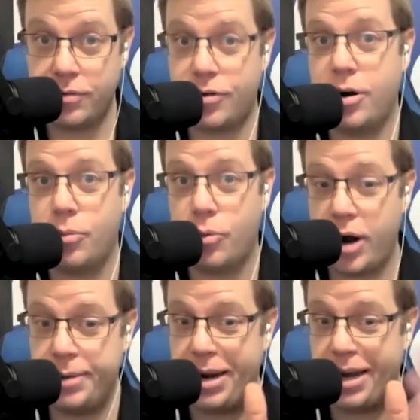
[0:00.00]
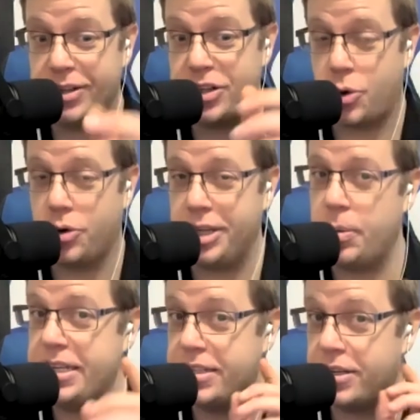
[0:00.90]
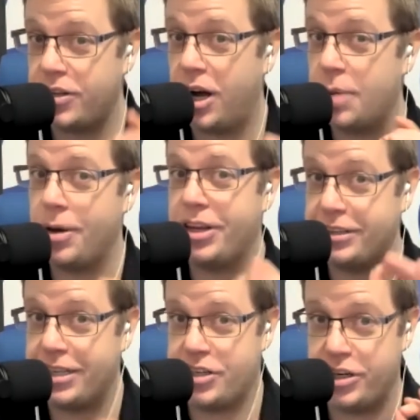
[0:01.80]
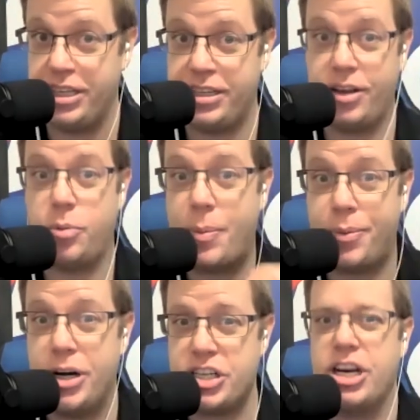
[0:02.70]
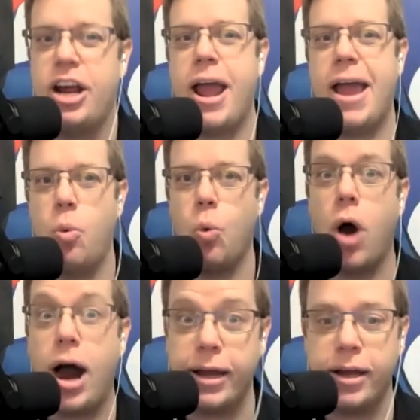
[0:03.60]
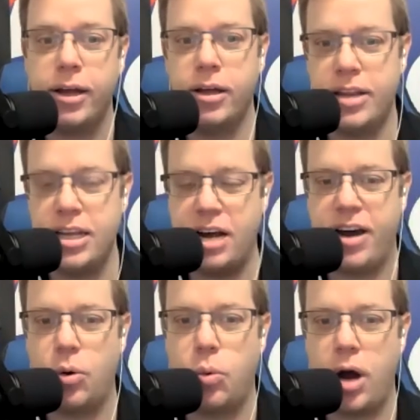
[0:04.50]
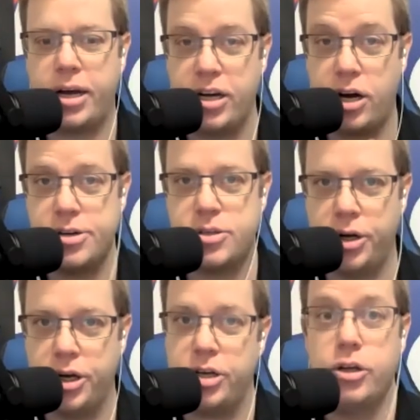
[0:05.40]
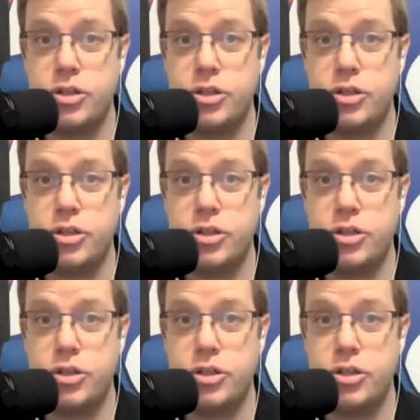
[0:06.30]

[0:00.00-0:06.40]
from Ryan Poehling shortly, but he's going to talk about that attention to detail, the preparation, and why the Laval Rocket are so good.